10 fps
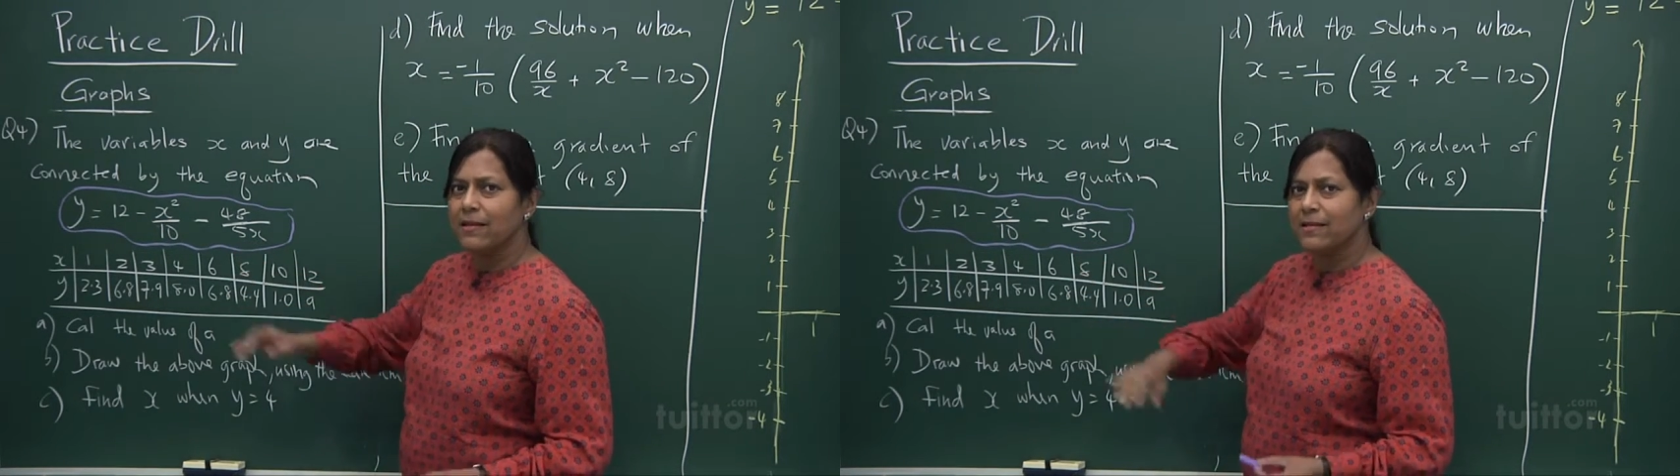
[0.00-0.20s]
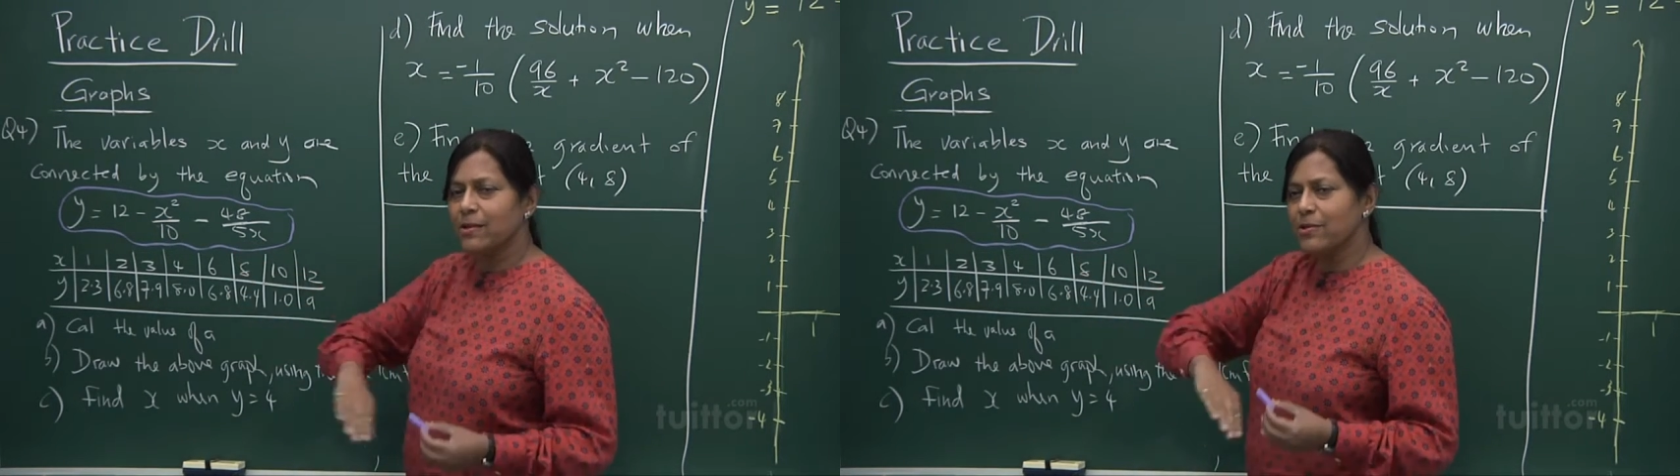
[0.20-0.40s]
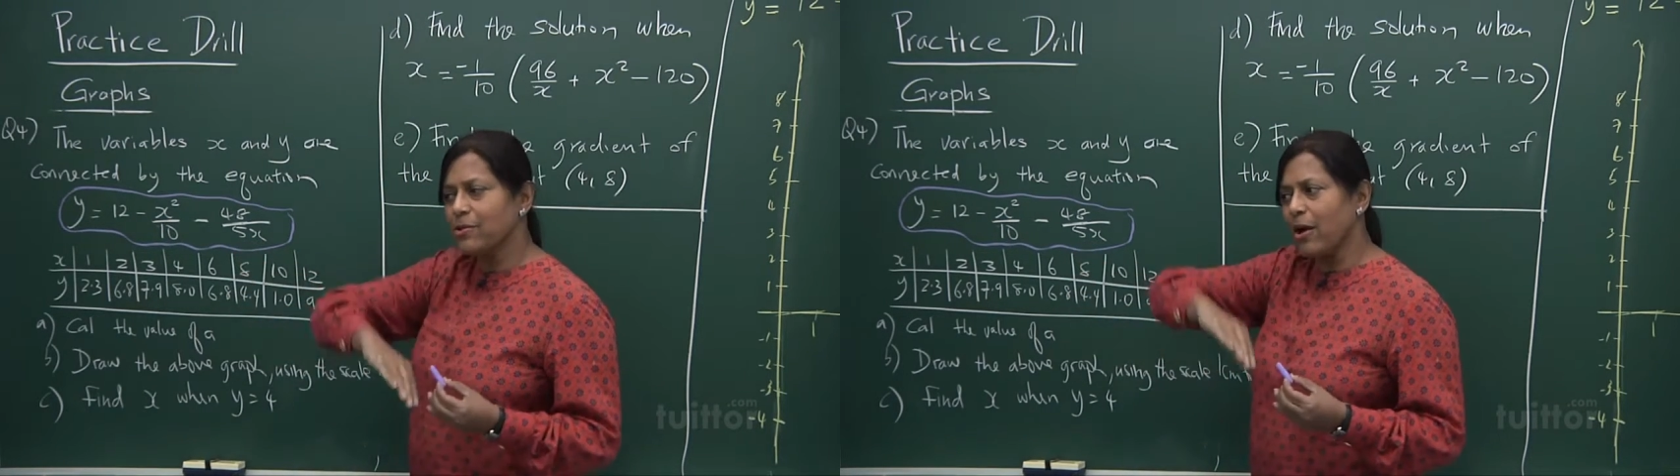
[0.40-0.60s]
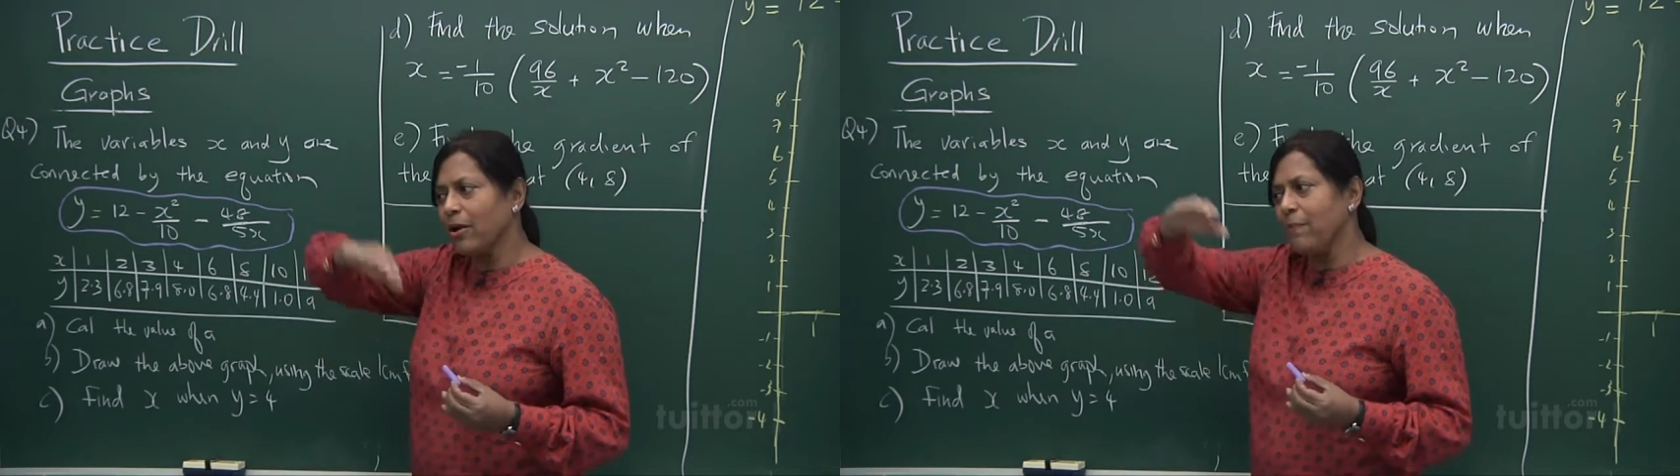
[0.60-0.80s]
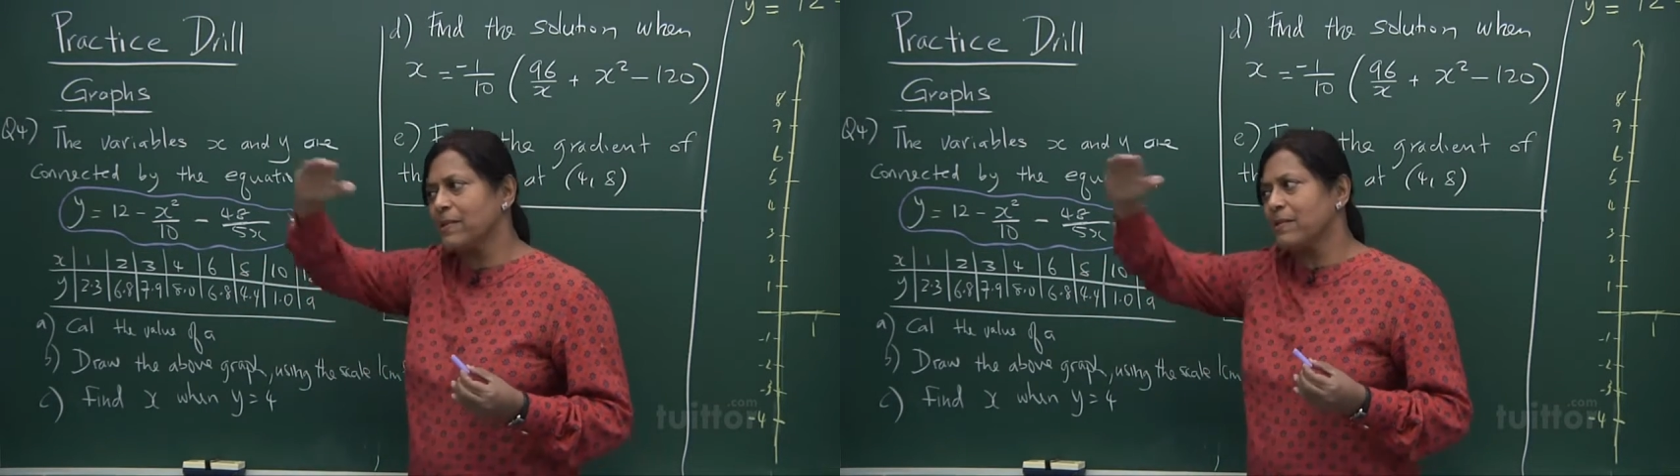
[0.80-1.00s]
So it's not
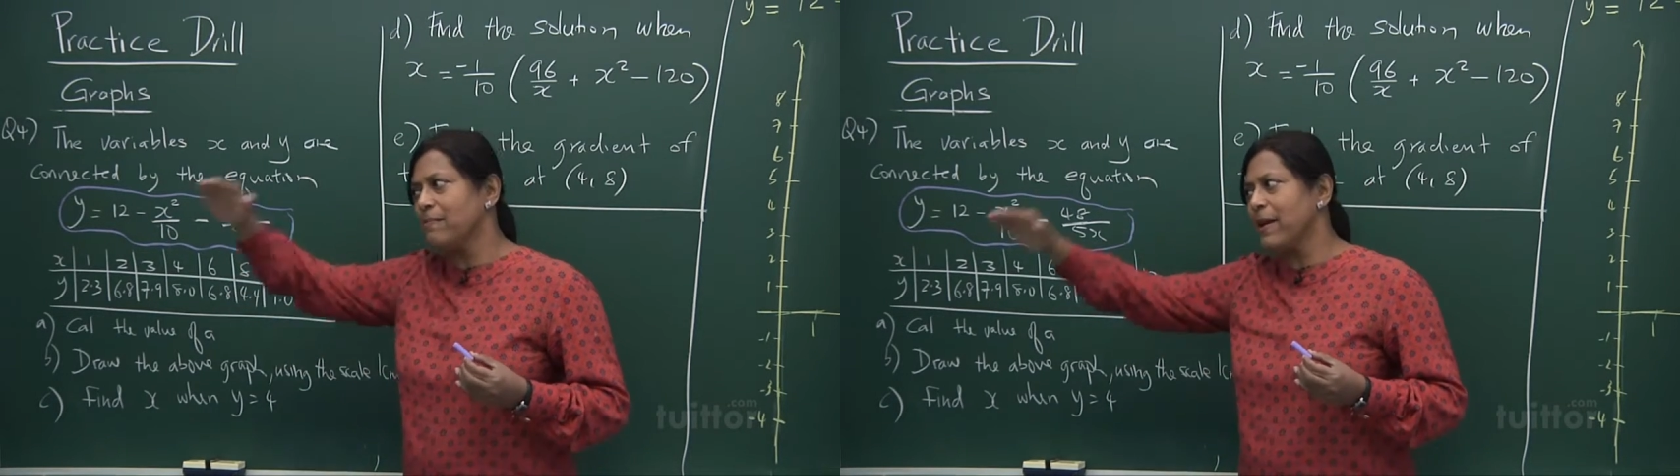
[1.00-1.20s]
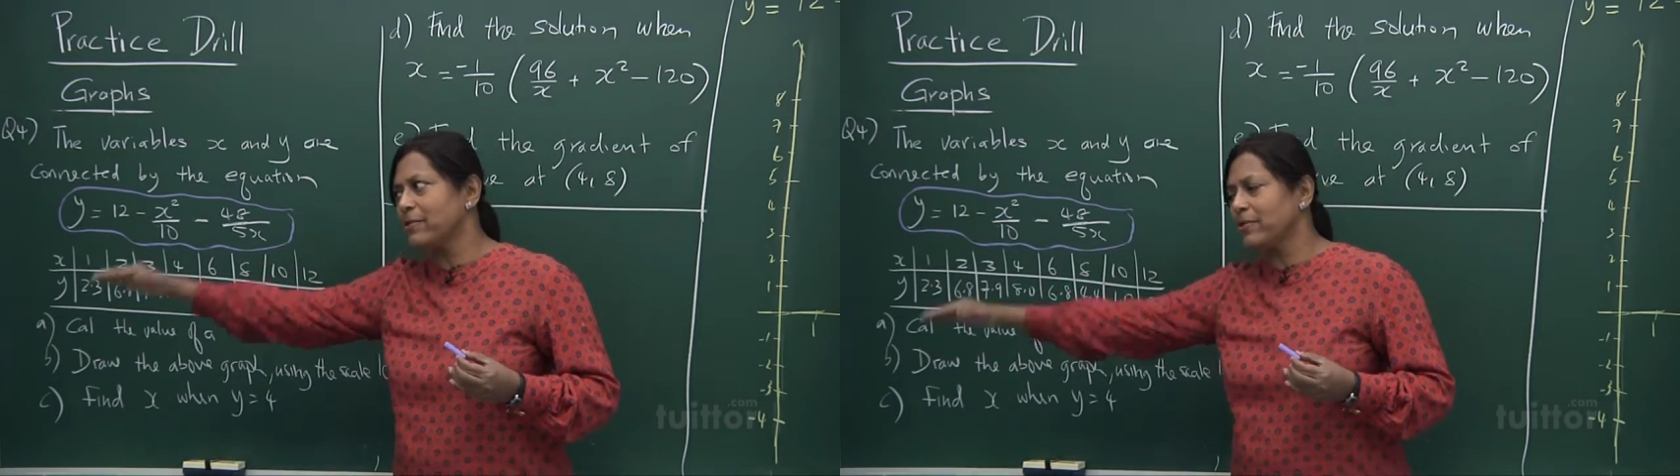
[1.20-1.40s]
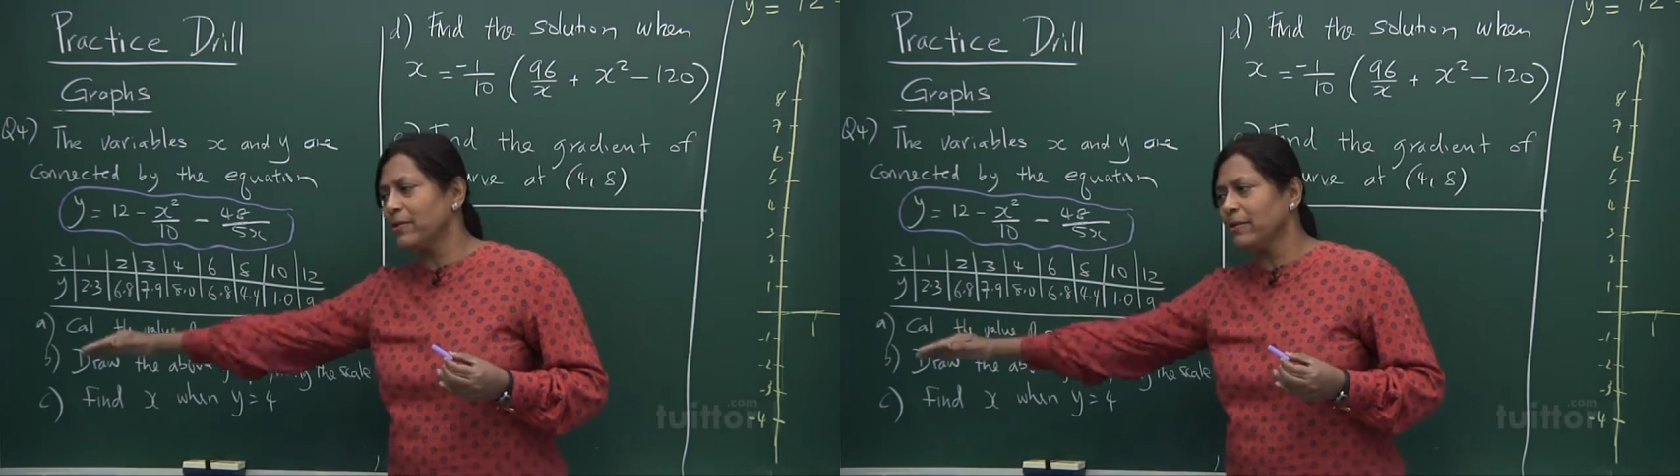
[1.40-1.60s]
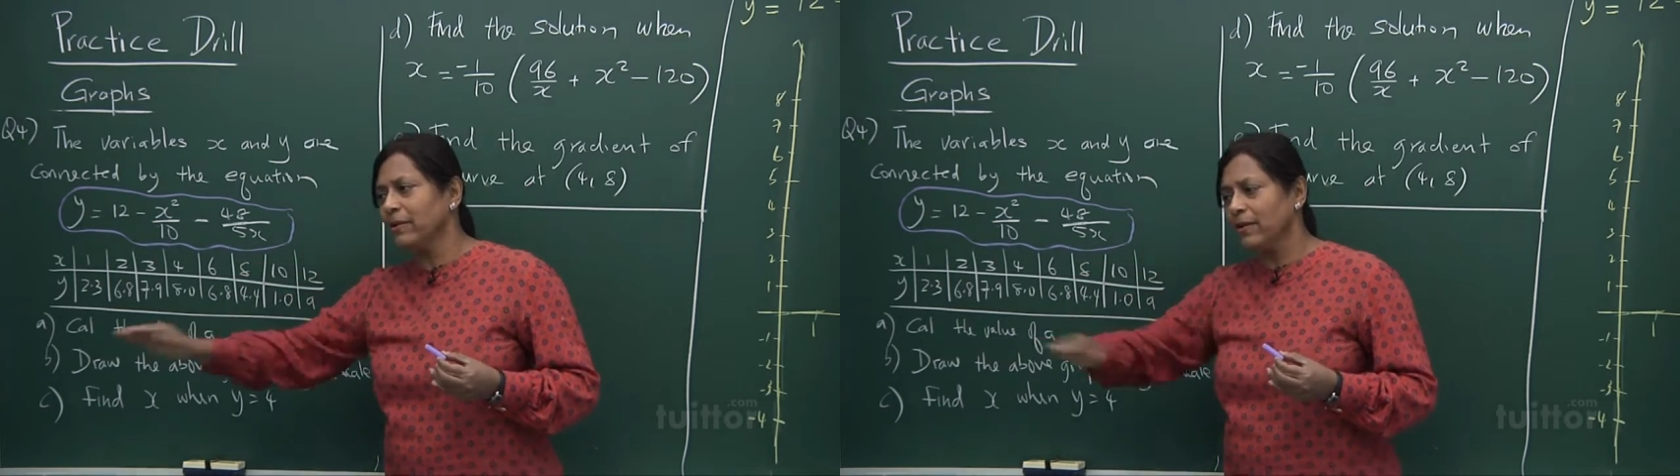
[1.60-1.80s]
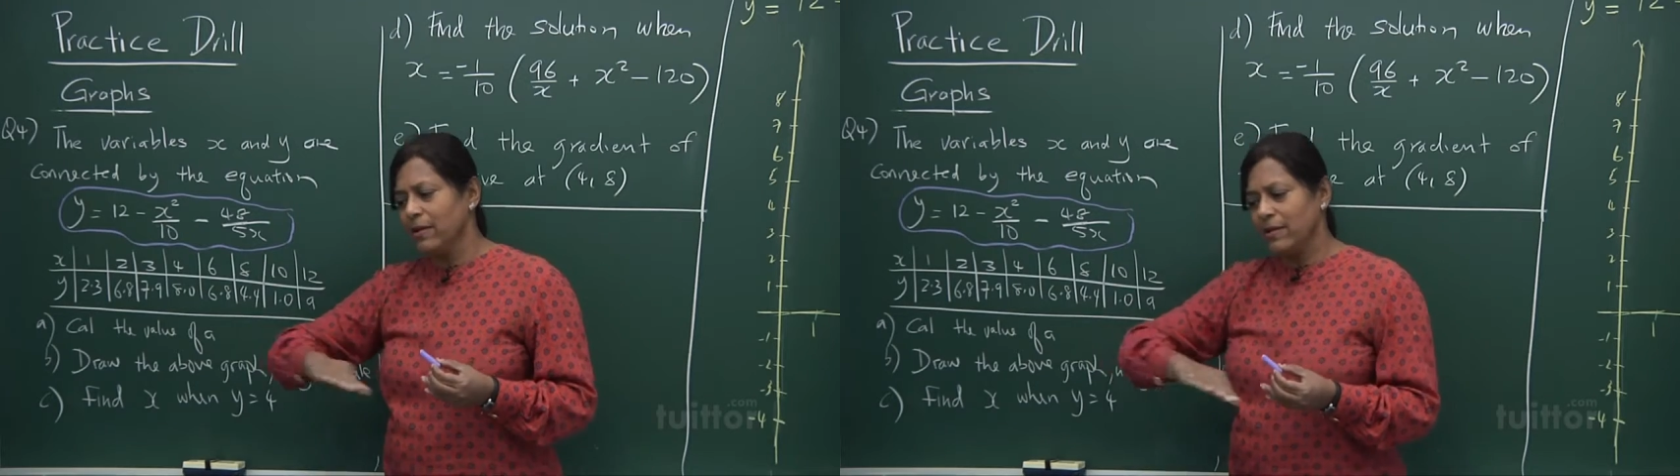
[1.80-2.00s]
going to be symmetrical.